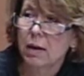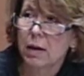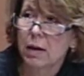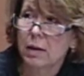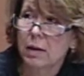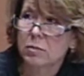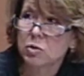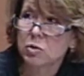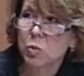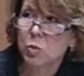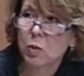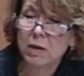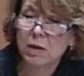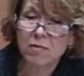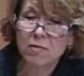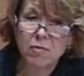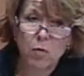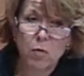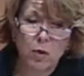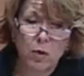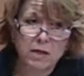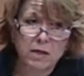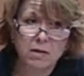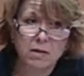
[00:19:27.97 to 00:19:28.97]
um, twenty
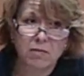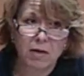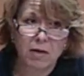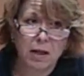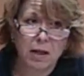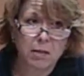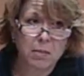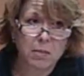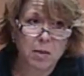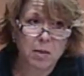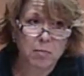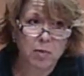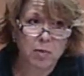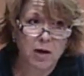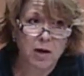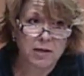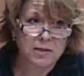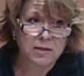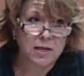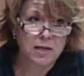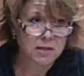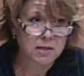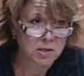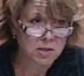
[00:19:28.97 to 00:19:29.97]
forty development
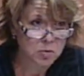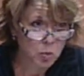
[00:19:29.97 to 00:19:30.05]
process,